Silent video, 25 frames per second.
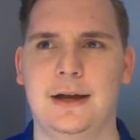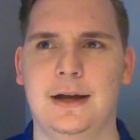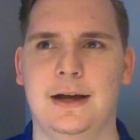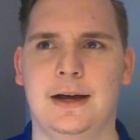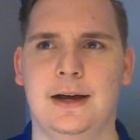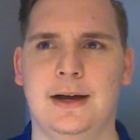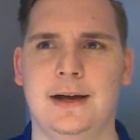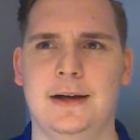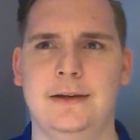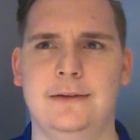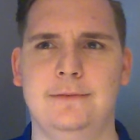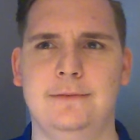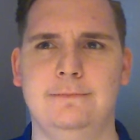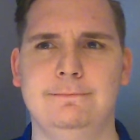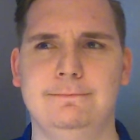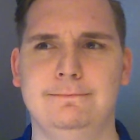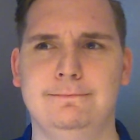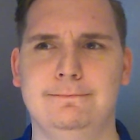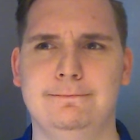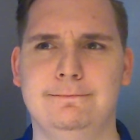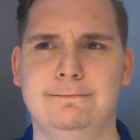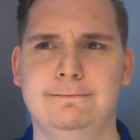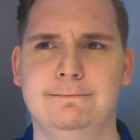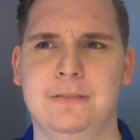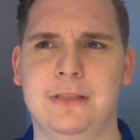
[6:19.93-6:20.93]

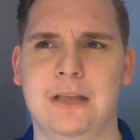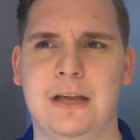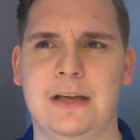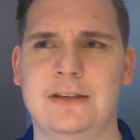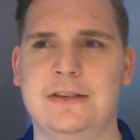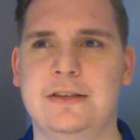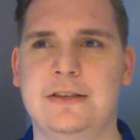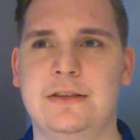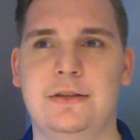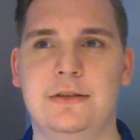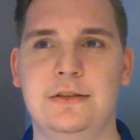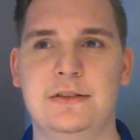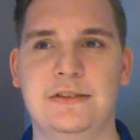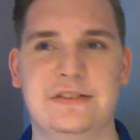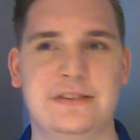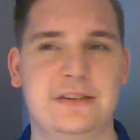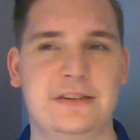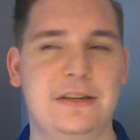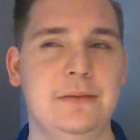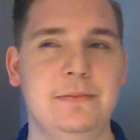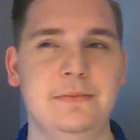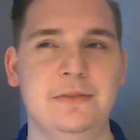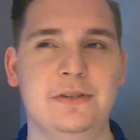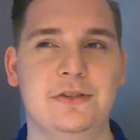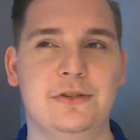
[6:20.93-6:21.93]
It
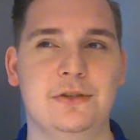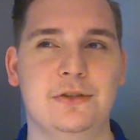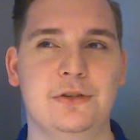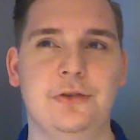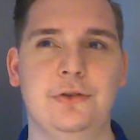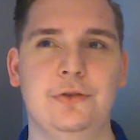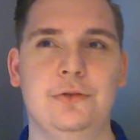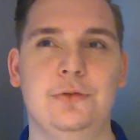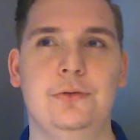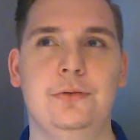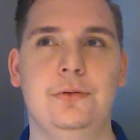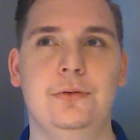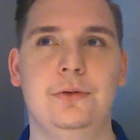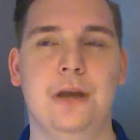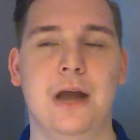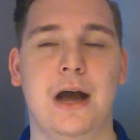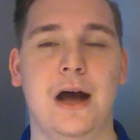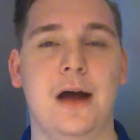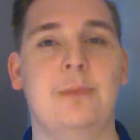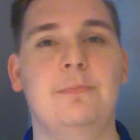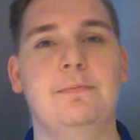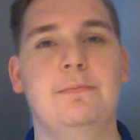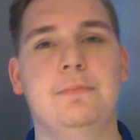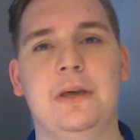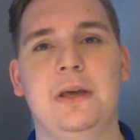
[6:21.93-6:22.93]
seems to
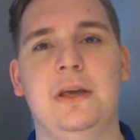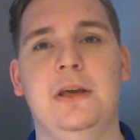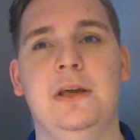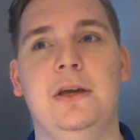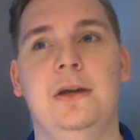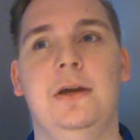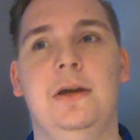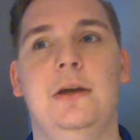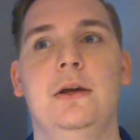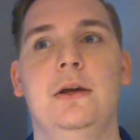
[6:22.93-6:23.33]
not be.